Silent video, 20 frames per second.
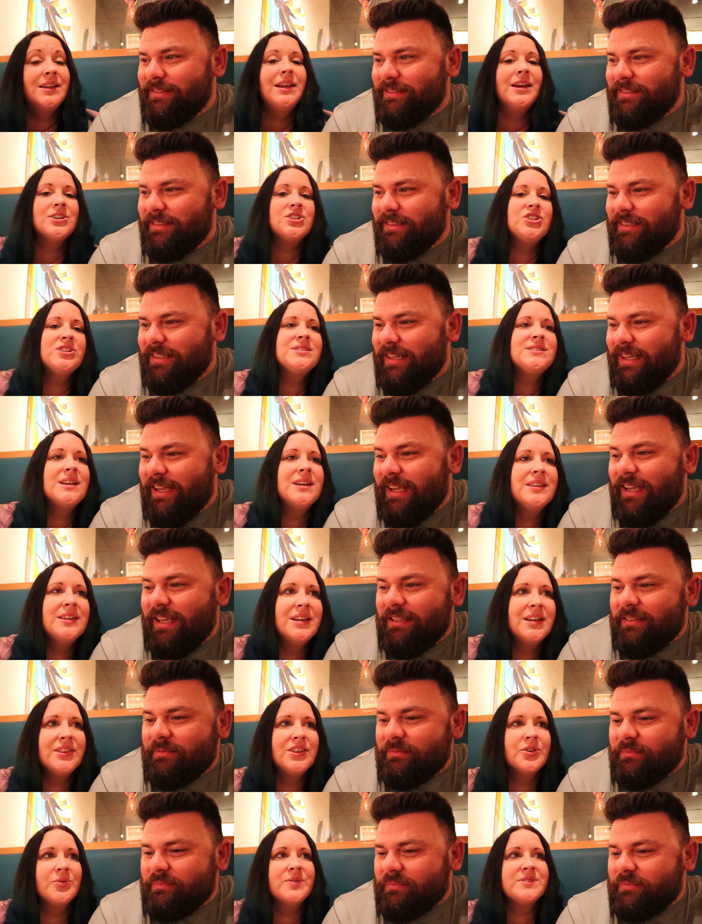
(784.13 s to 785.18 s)
Speaker 1: Yeah, she said
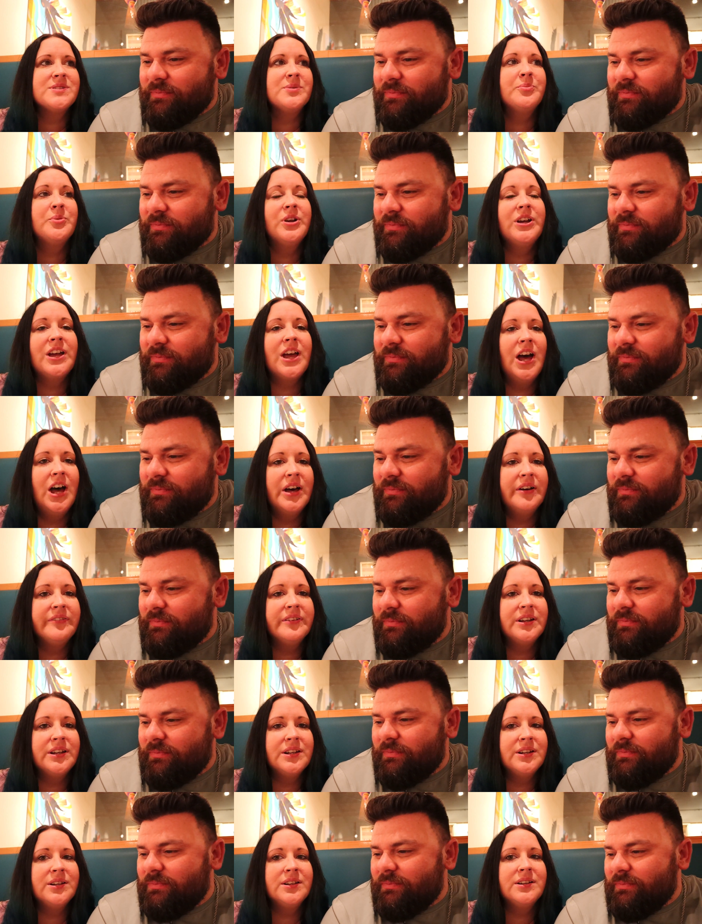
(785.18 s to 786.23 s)
that there was a brick
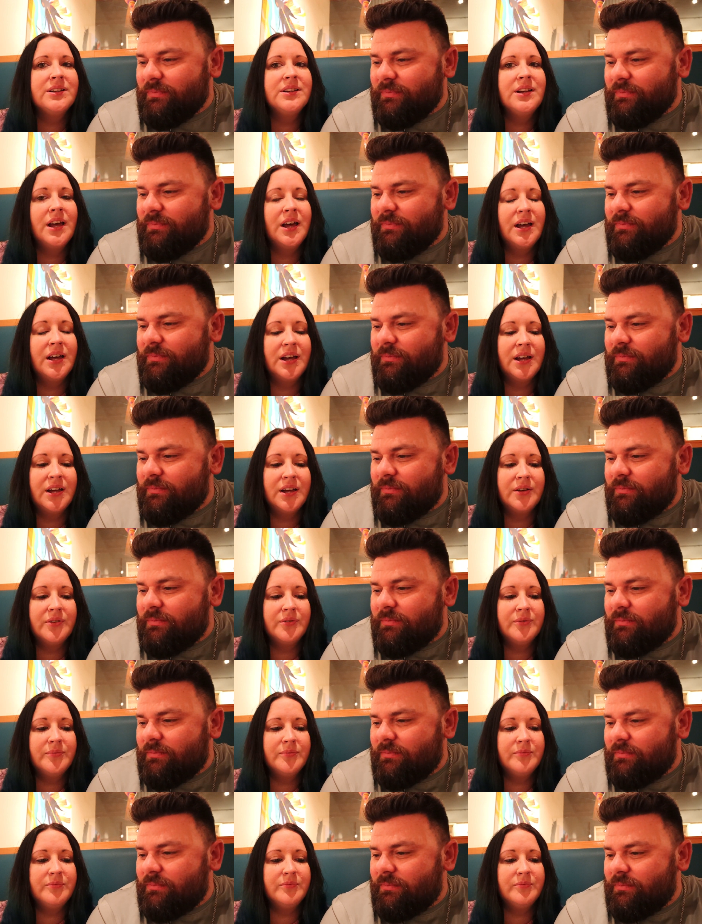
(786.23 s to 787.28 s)
oven uh,
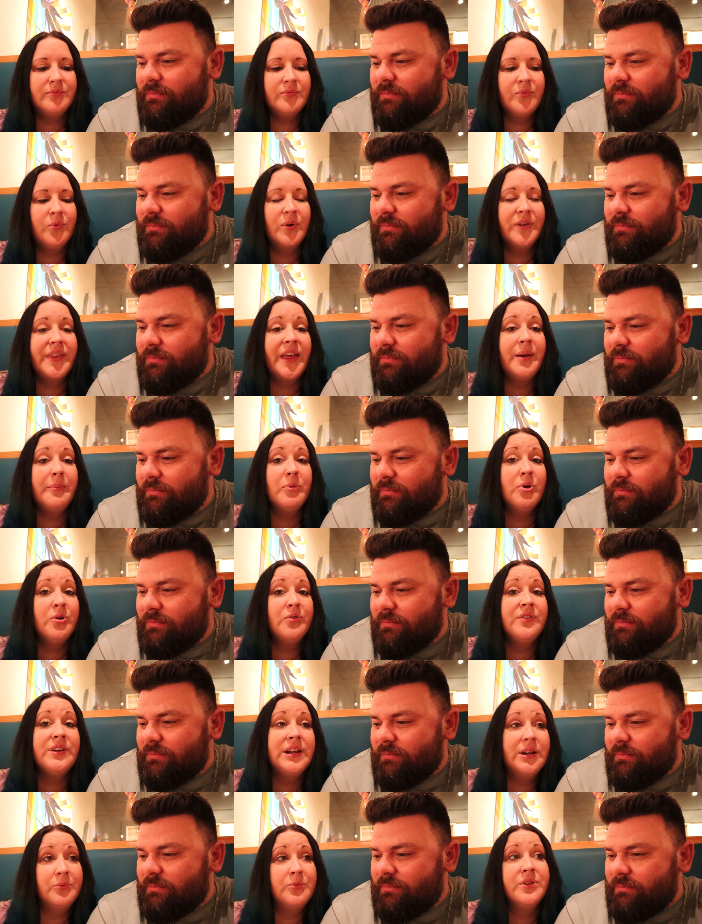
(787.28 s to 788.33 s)
when they
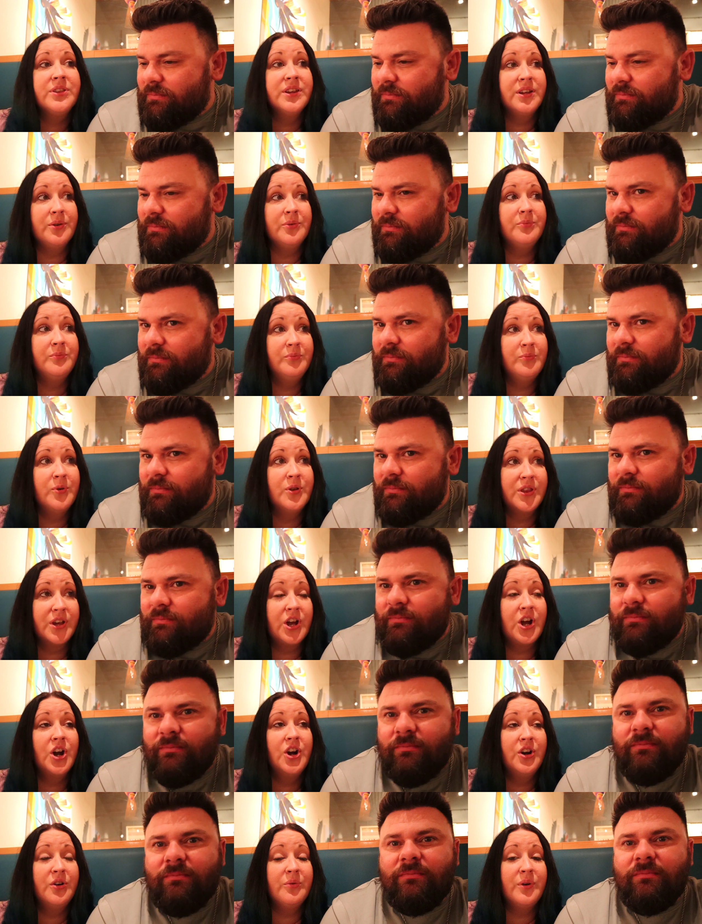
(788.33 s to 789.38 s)
moved in, when the when the
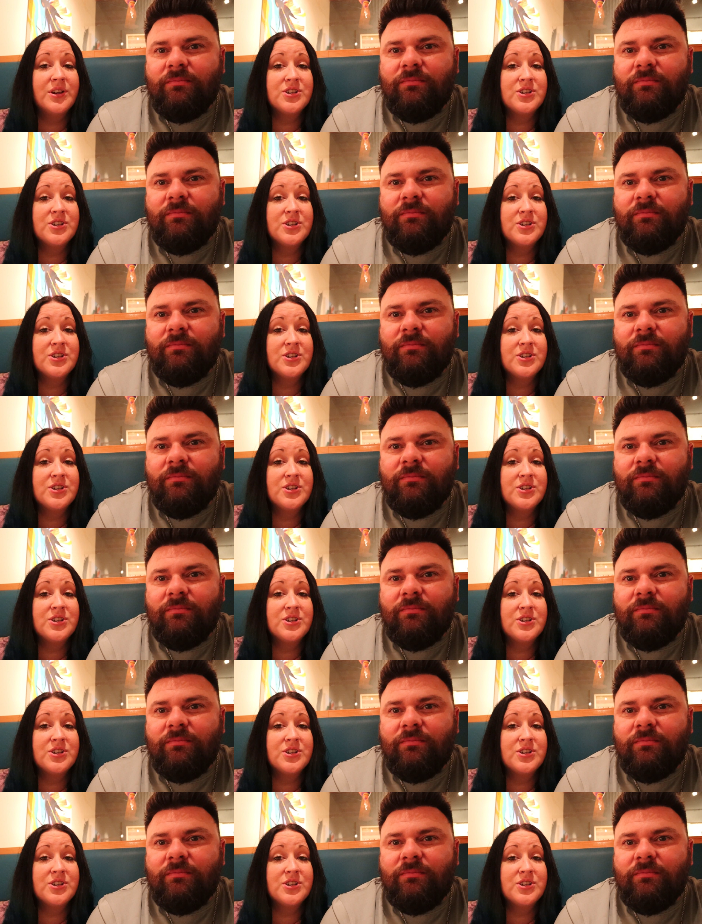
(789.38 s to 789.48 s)
current